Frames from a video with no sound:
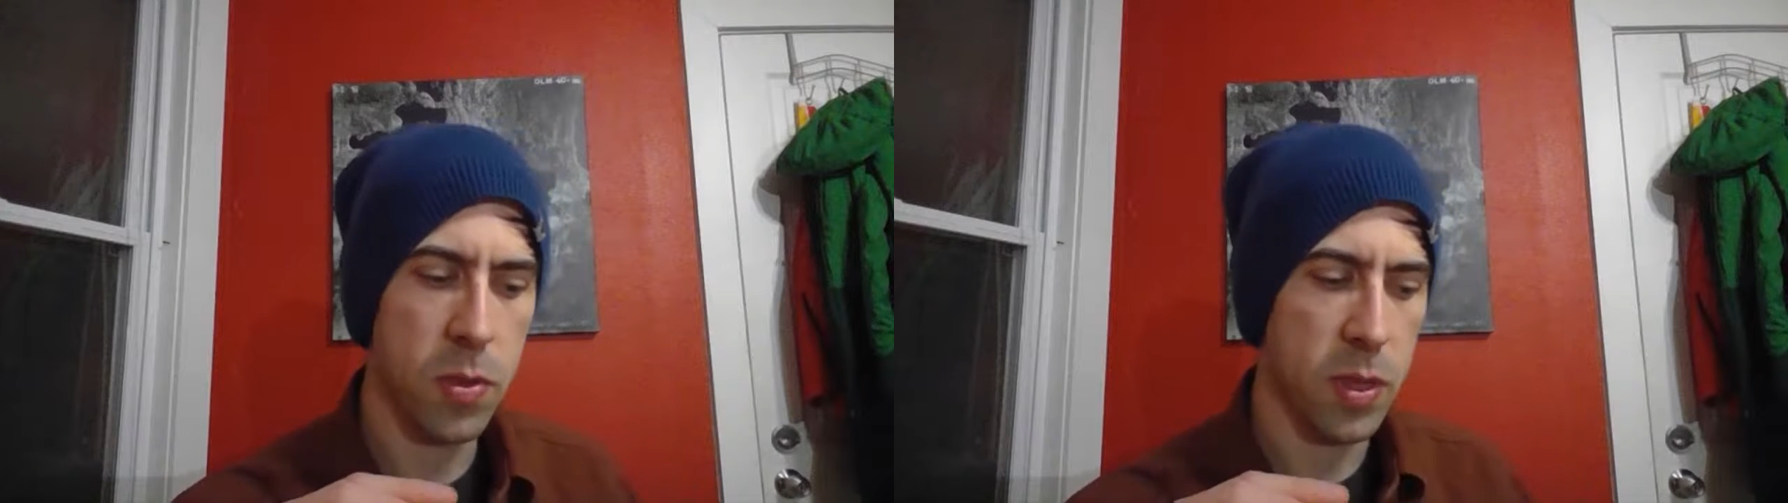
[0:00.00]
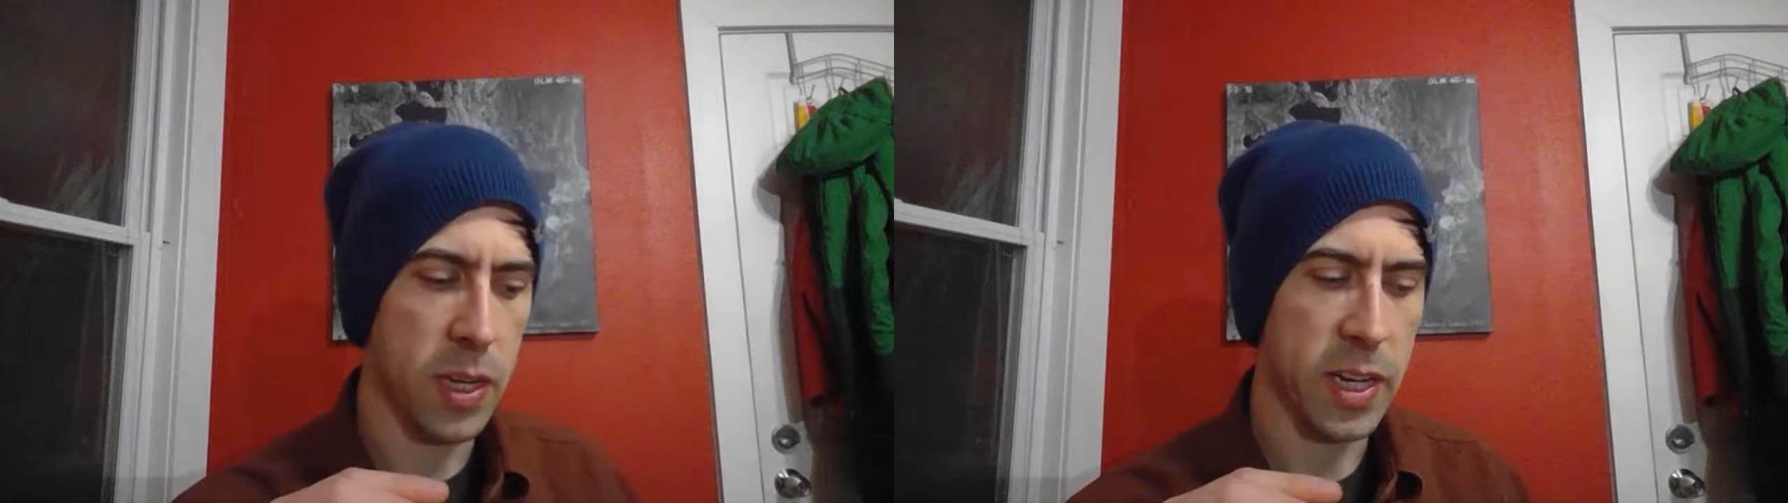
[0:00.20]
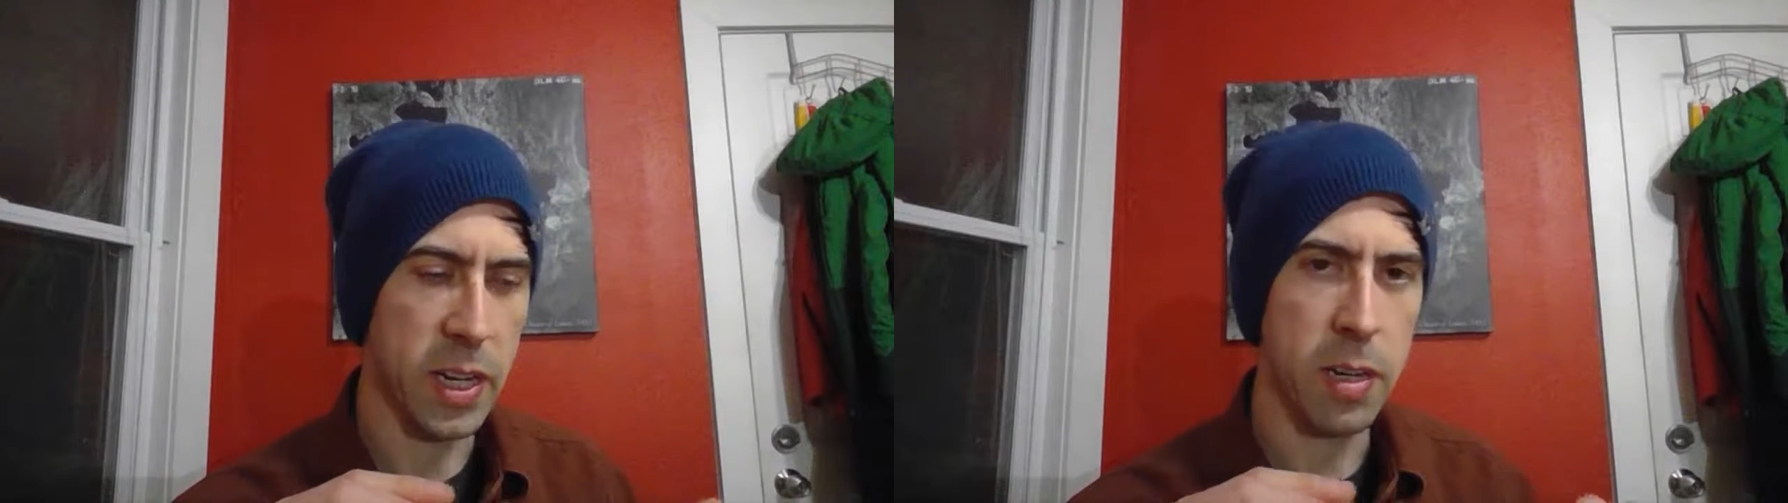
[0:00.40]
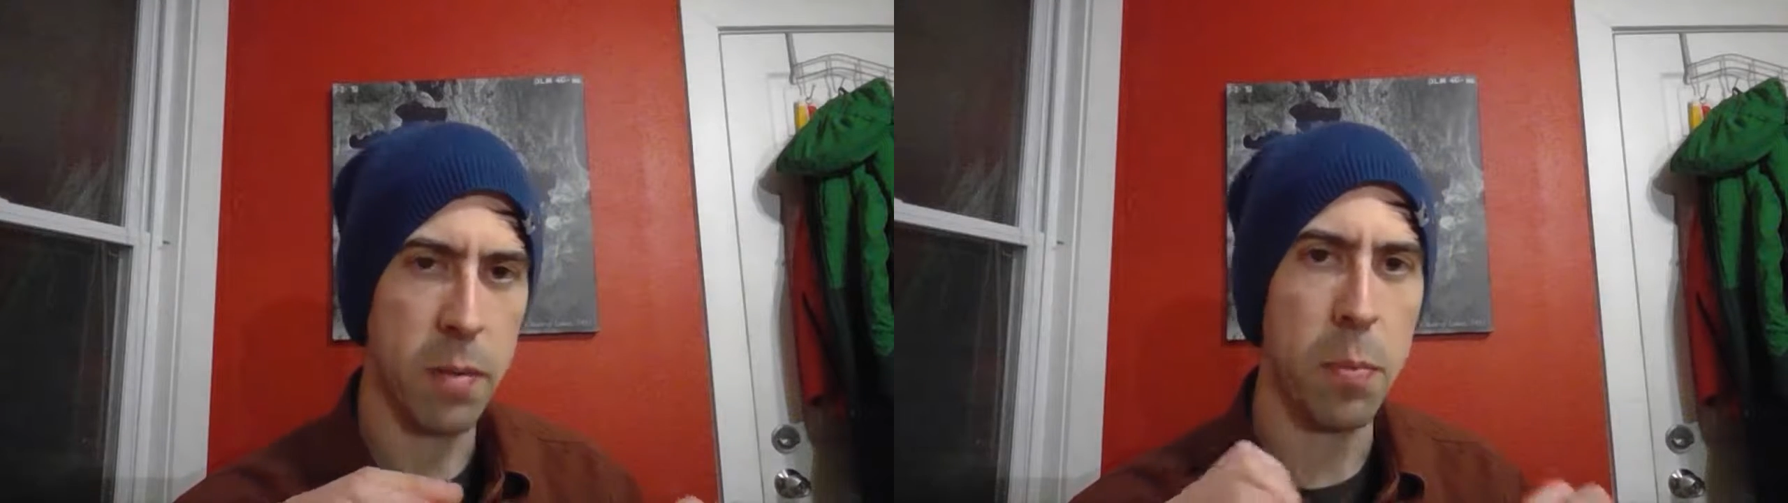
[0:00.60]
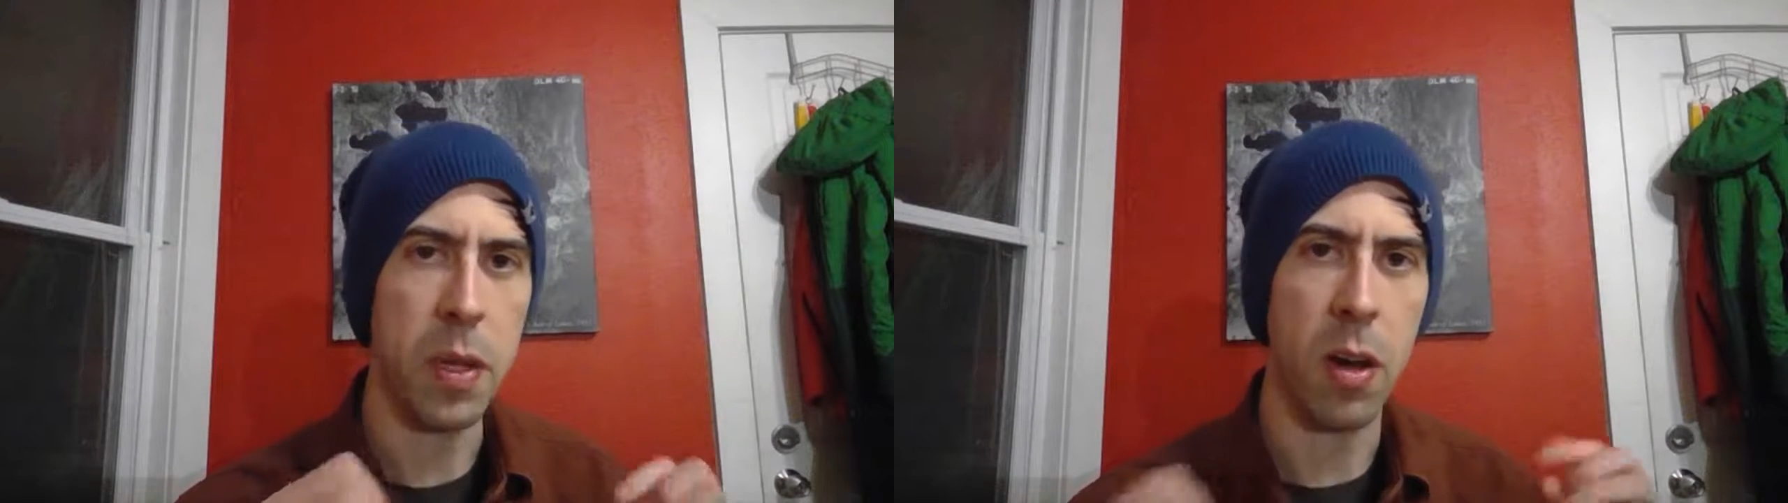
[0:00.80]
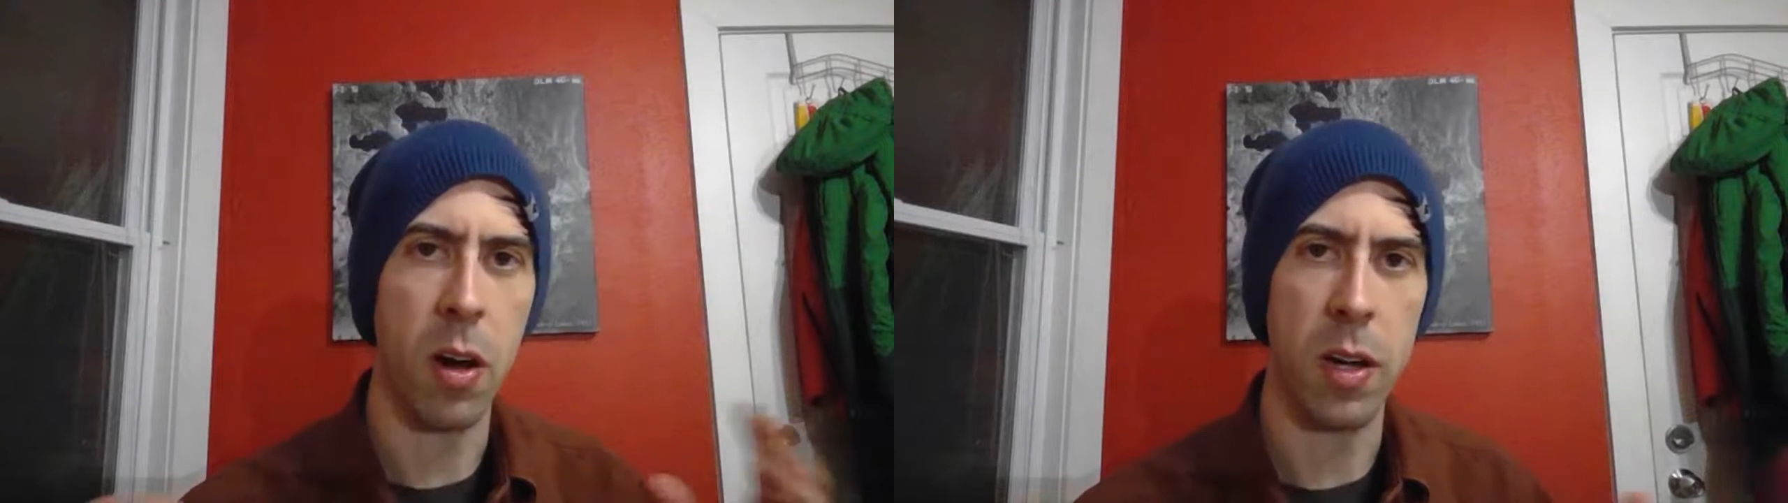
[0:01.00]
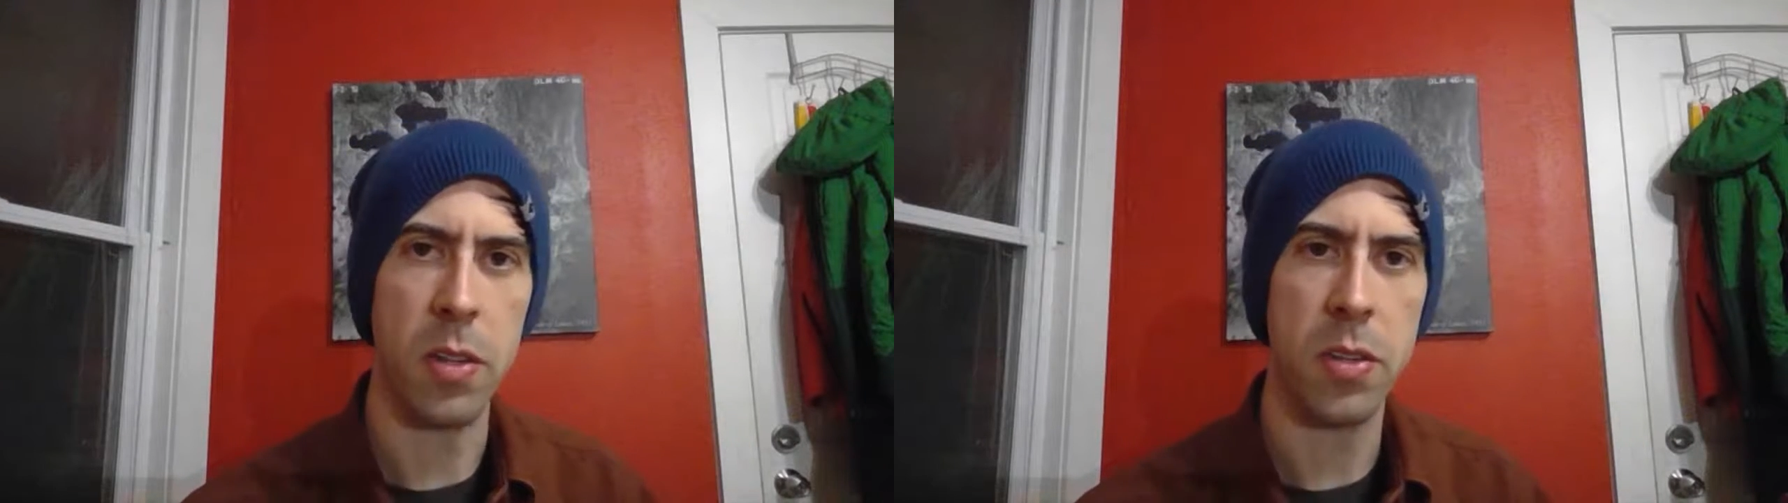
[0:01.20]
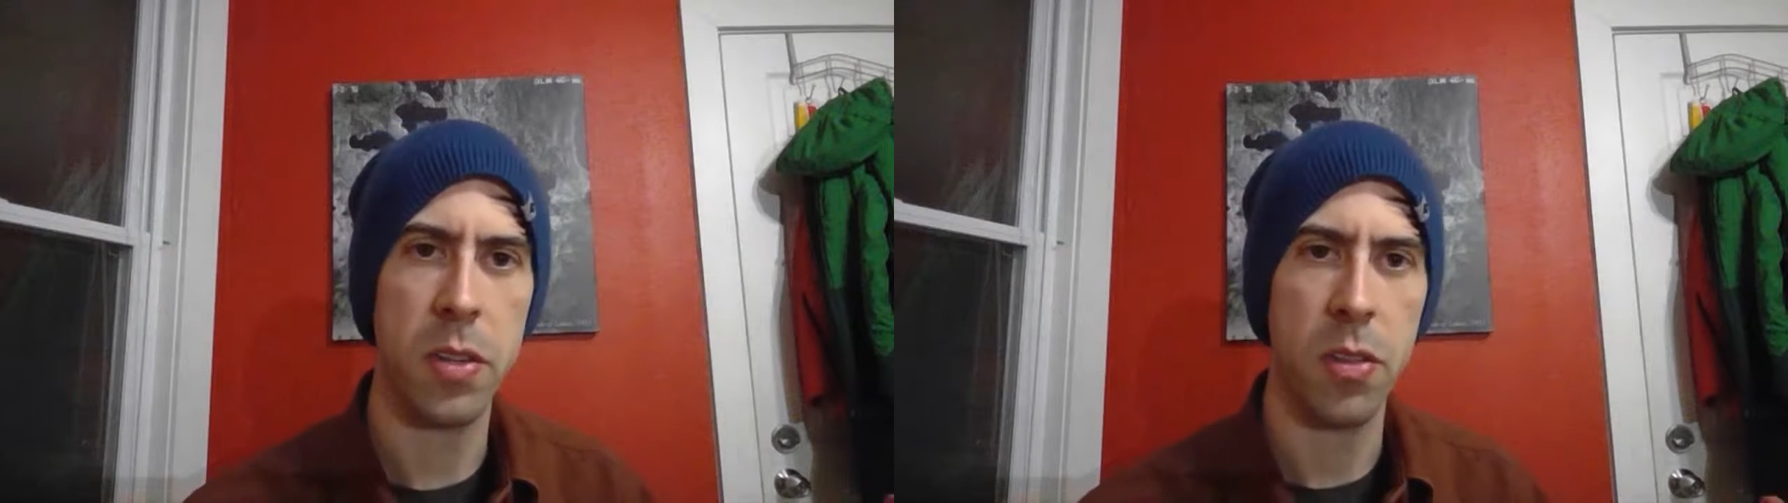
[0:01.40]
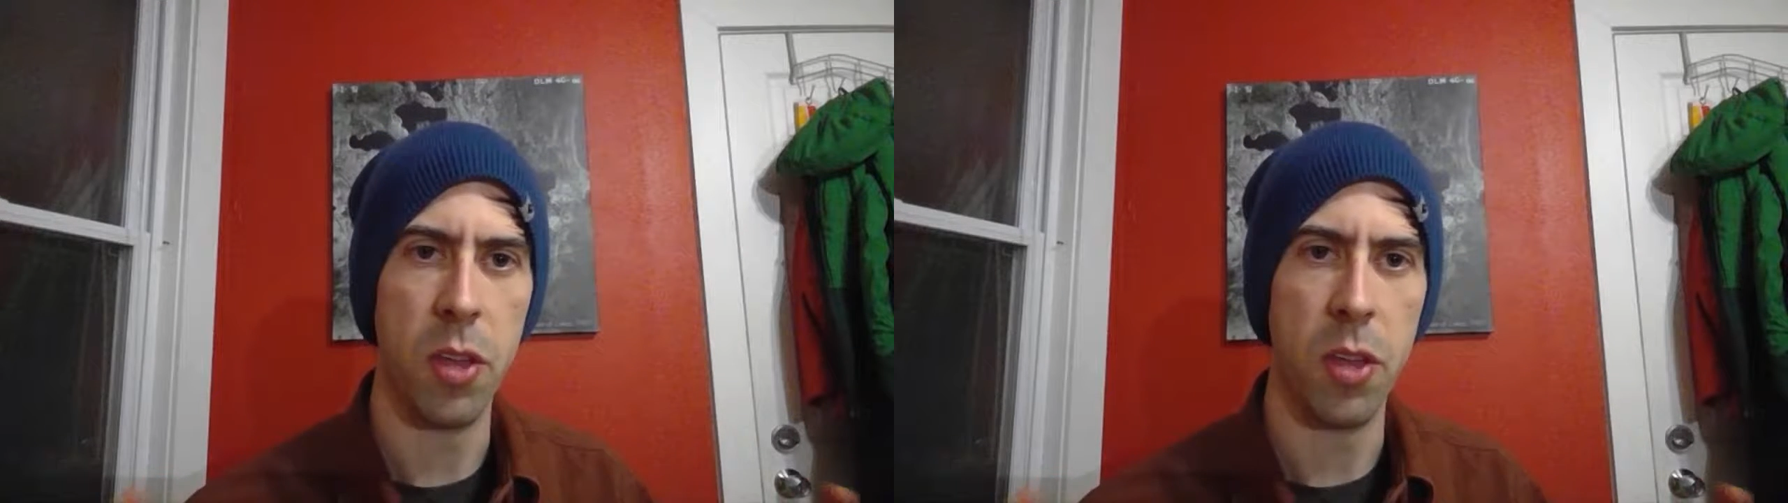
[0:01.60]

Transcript: think beyond